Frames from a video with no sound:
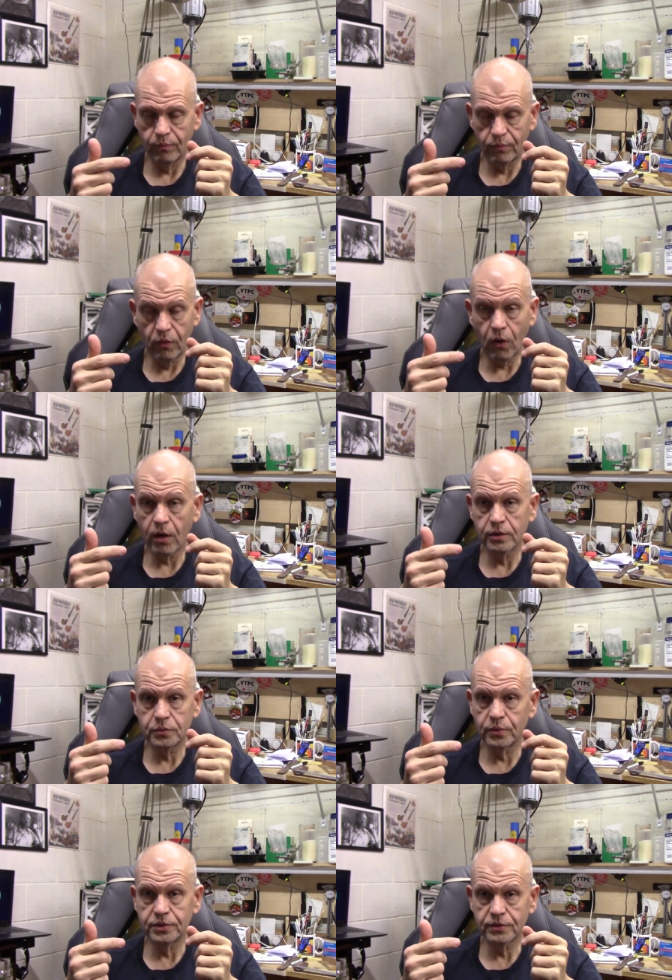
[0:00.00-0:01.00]
large
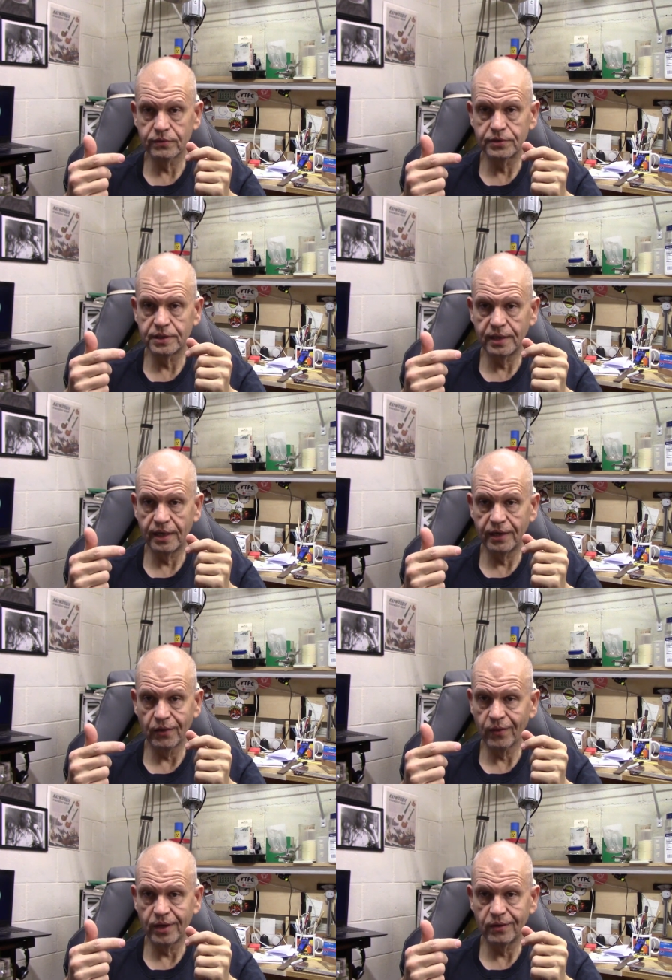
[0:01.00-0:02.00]
wood screws into end
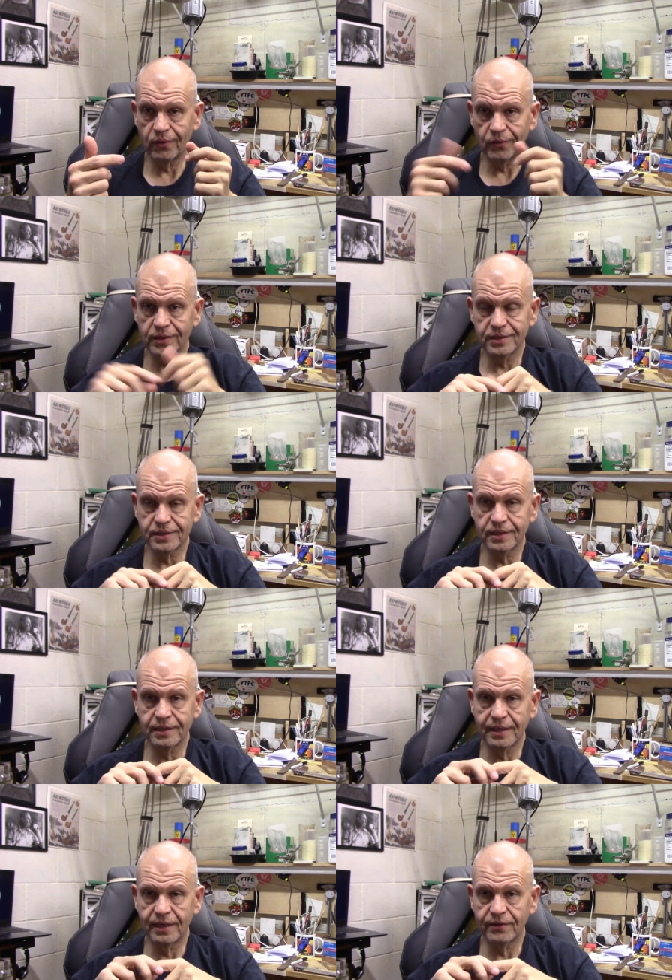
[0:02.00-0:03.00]
grain holding this thing
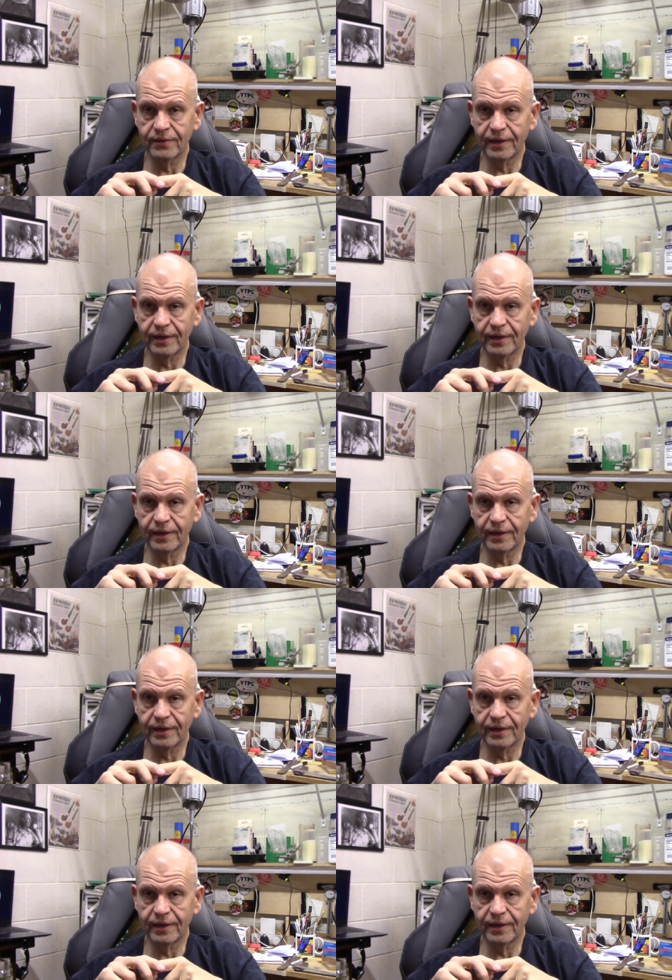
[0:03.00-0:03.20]
together.